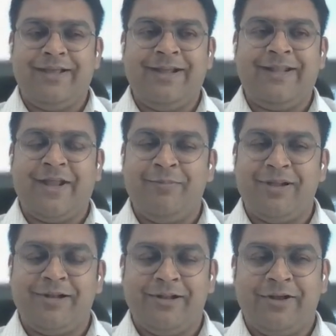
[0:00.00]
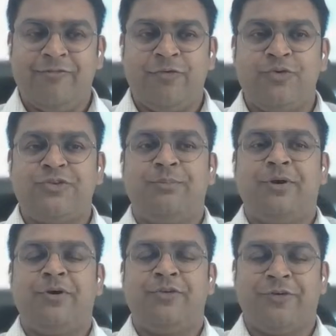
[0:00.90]
it can be a little confusing
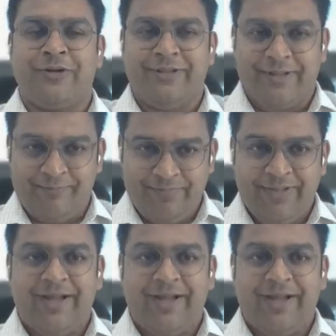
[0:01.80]
because for them